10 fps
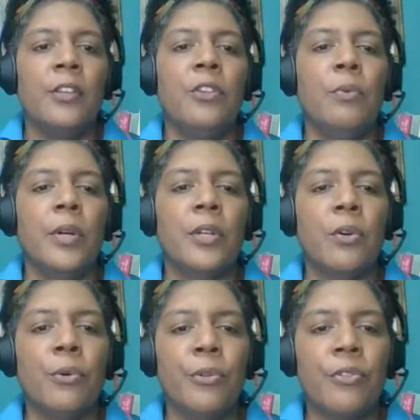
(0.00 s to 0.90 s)
you want to
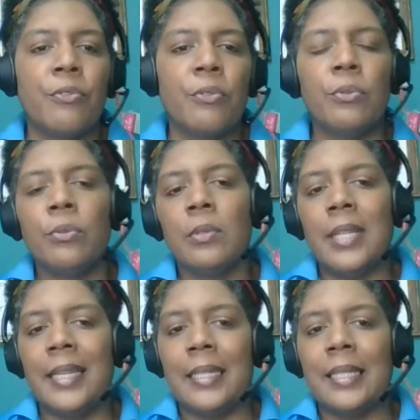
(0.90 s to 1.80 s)
go through
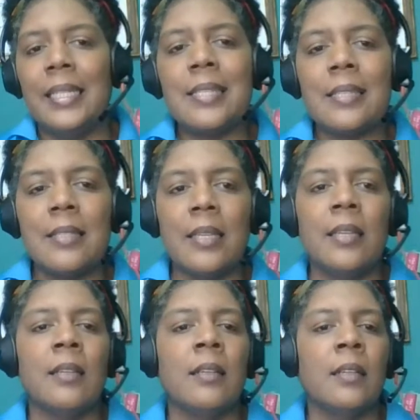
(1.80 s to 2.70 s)
like
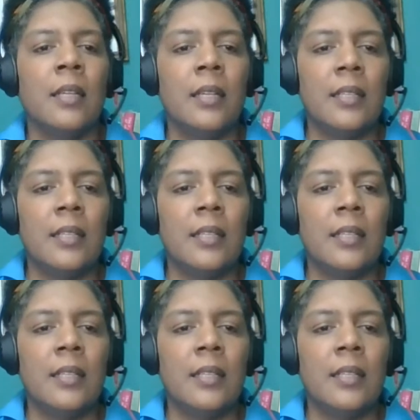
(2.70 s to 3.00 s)
listing